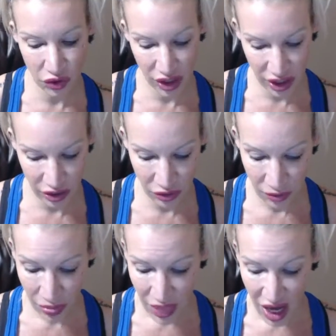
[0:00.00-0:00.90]
for you.
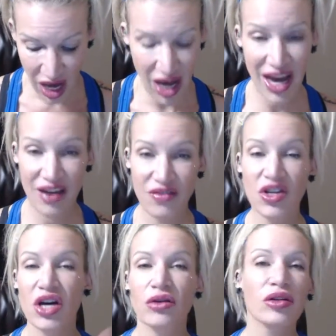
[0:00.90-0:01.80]
I have
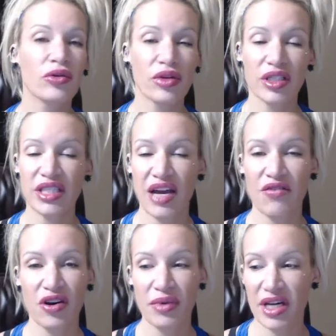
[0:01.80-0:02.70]
no clue where this came from.